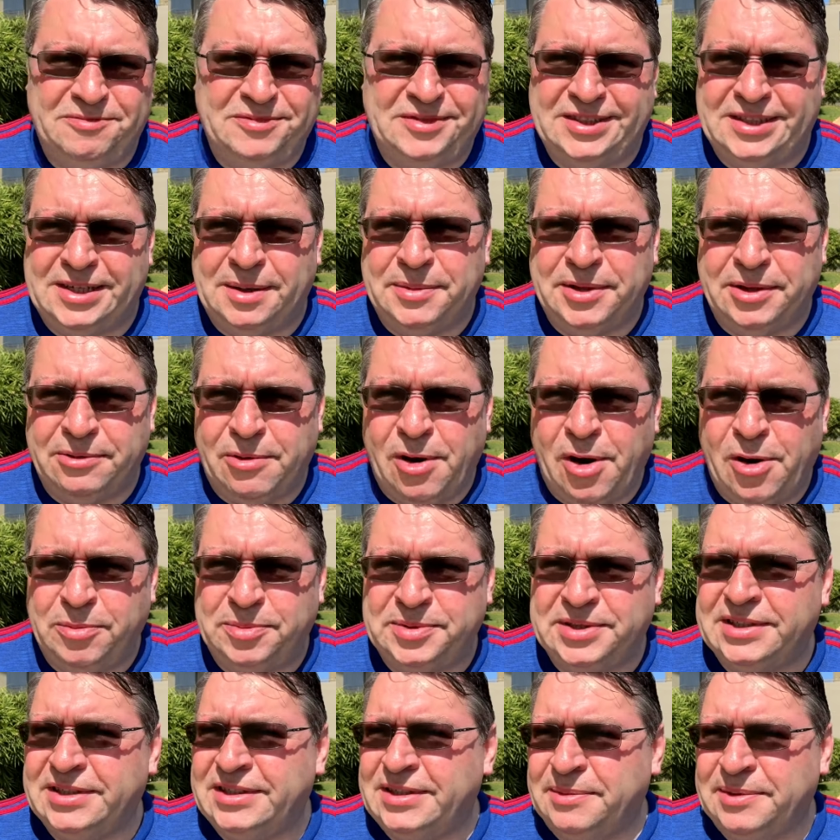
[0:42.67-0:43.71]
some of the
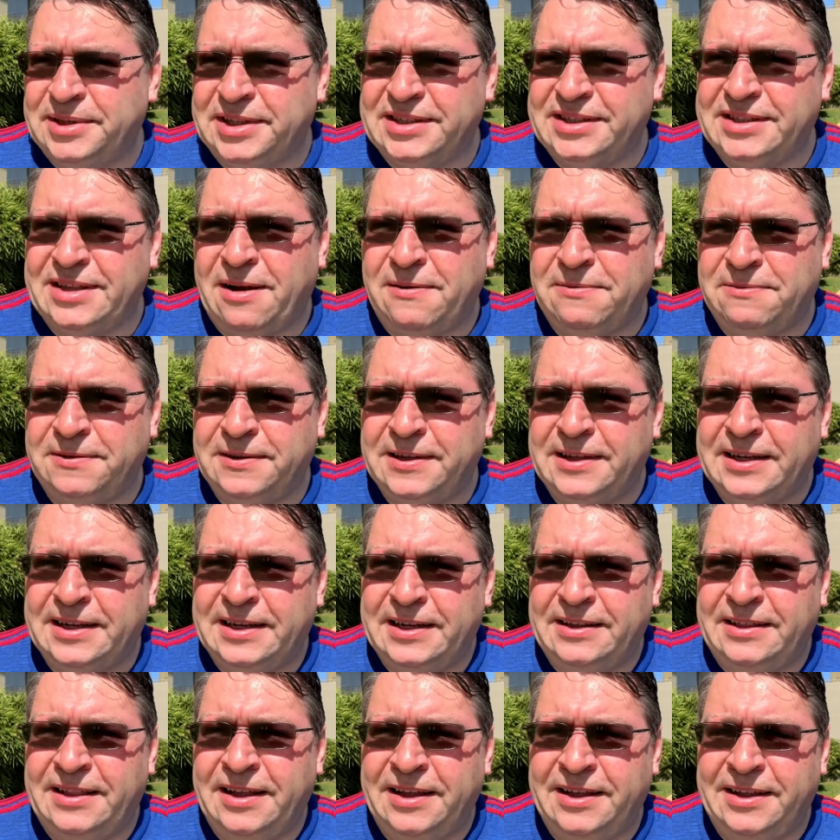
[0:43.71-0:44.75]
ropes and some of the stuff
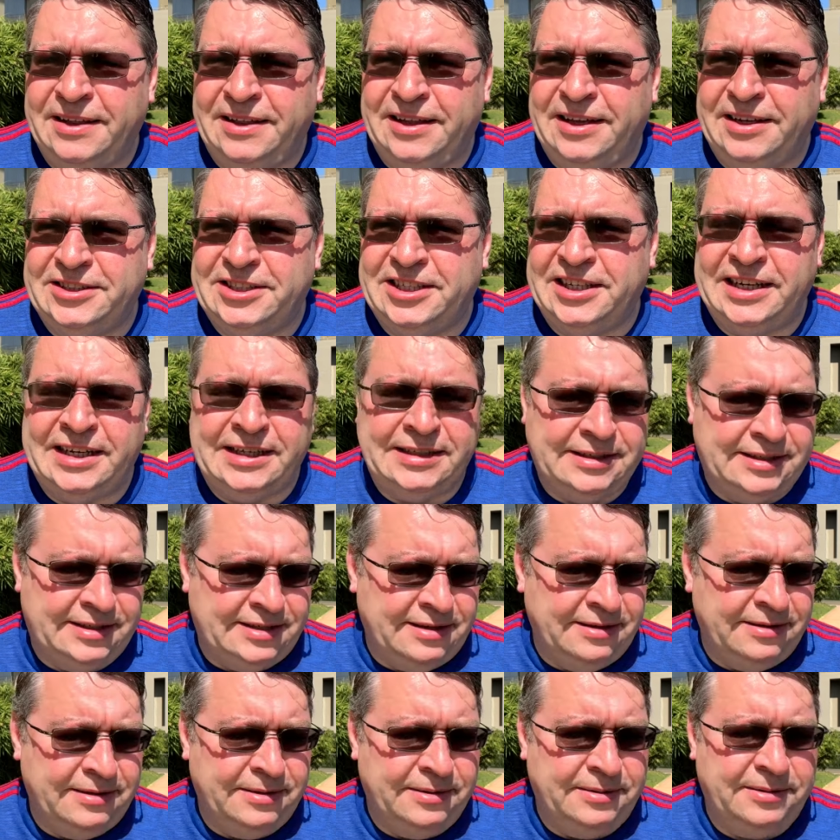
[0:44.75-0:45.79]
that, that she needs
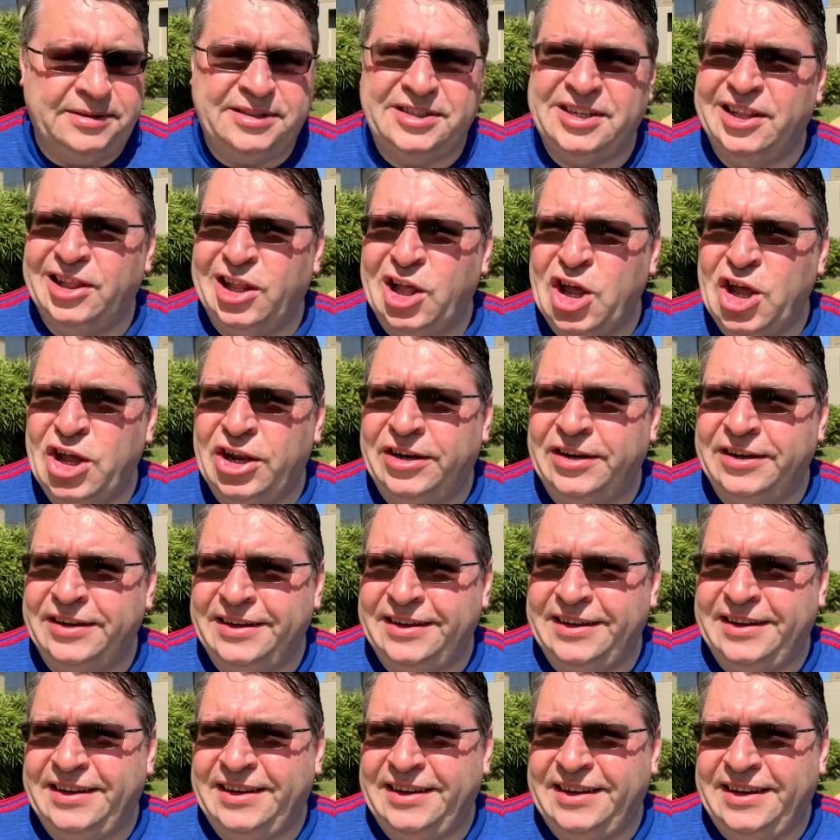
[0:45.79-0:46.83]
to, to learn.
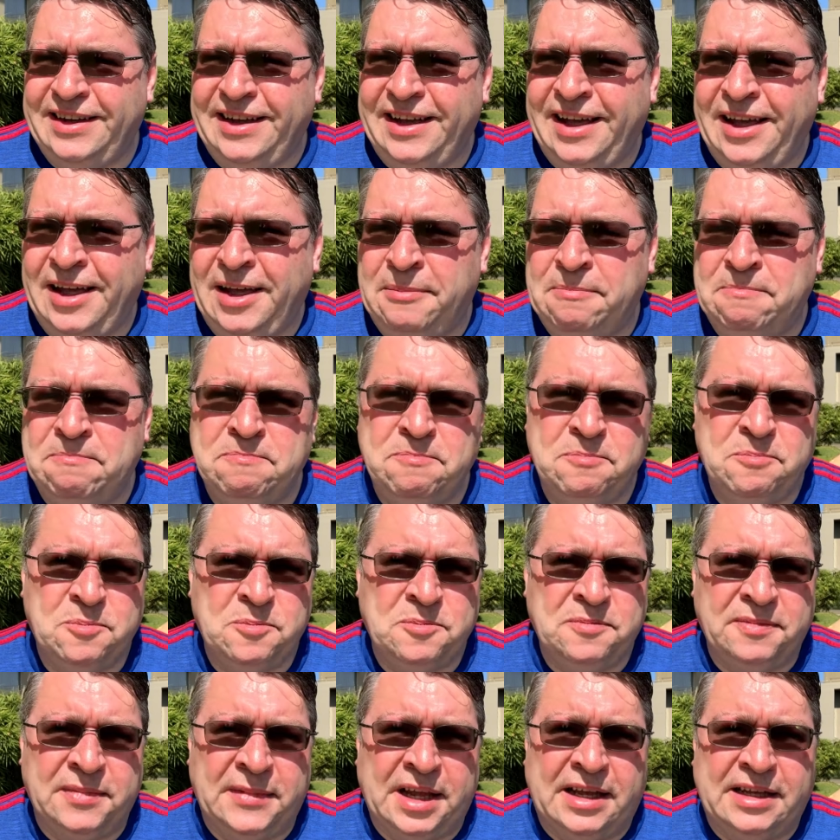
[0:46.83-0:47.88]
Um,
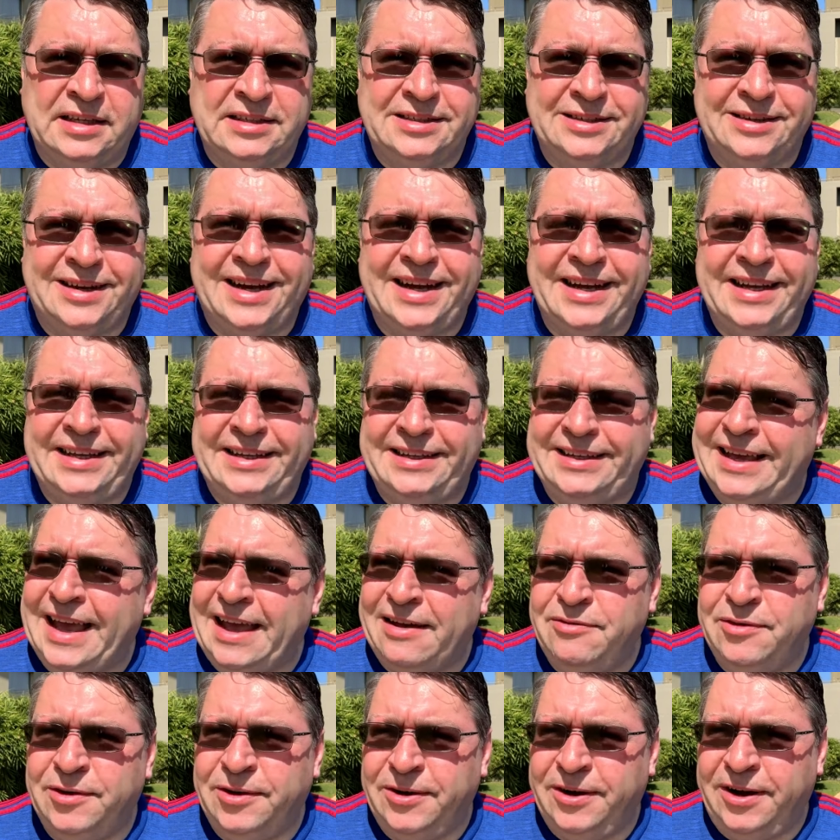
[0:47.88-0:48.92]
so I
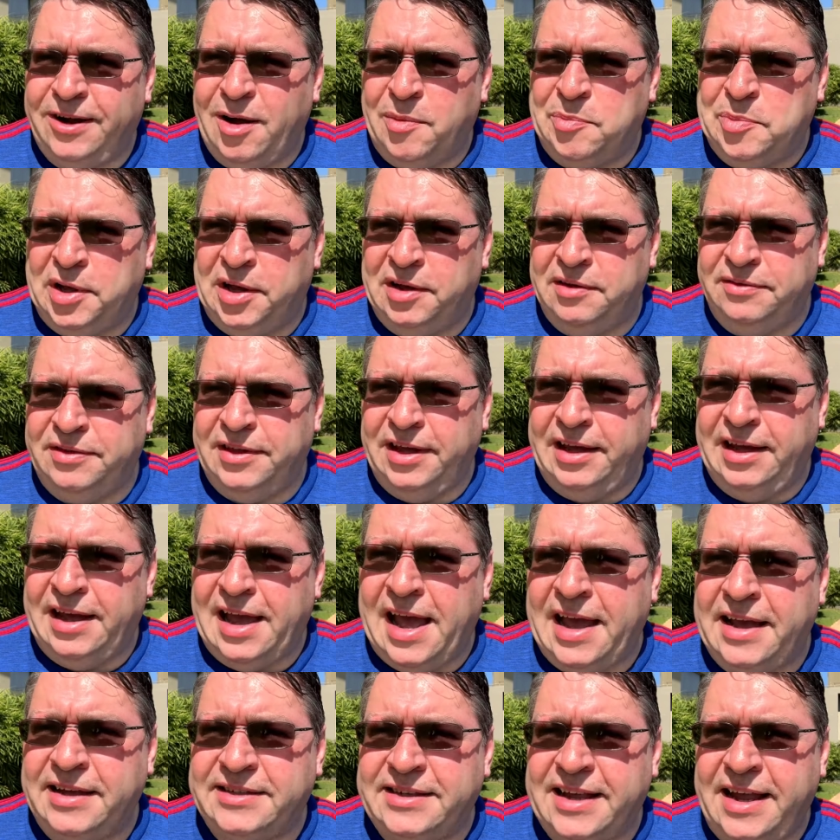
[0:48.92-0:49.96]
gave her a copy of the
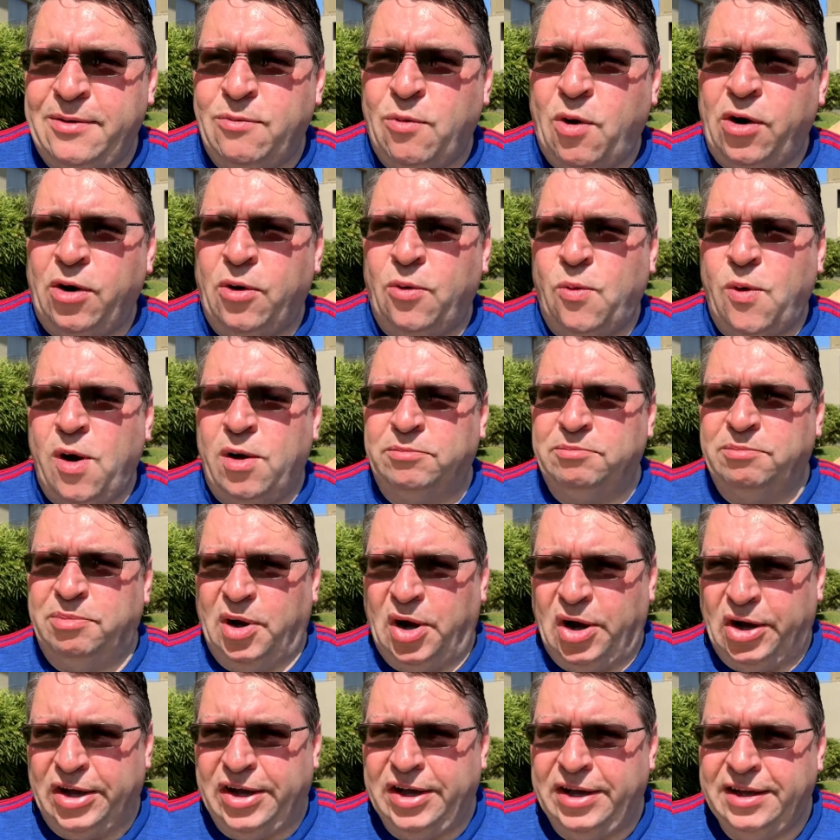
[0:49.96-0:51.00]
ASA 101
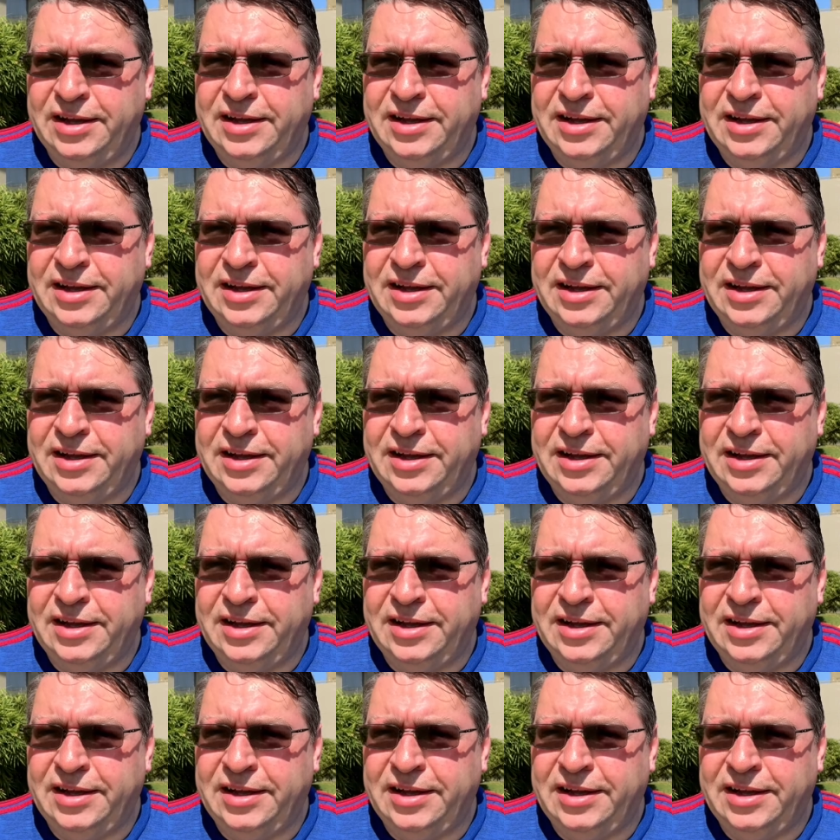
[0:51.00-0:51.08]
book